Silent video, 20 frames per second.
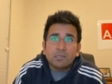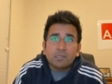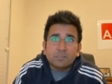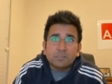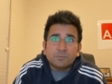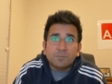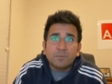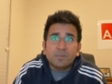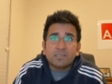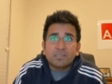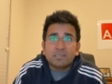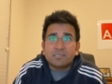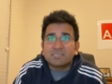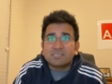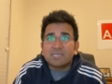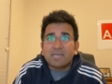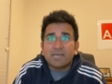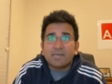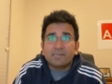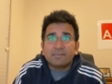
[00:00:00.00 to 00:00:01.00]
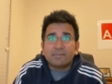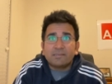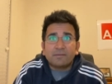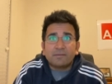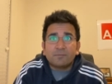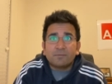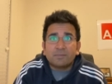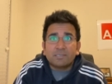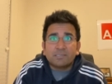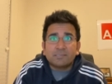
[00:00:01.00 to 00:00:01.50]
Smith is standing there
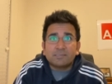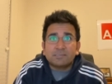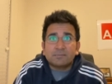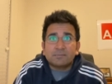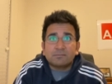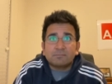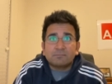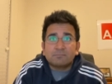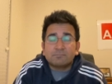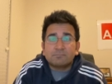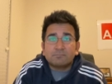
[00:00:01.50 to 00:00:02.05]
with his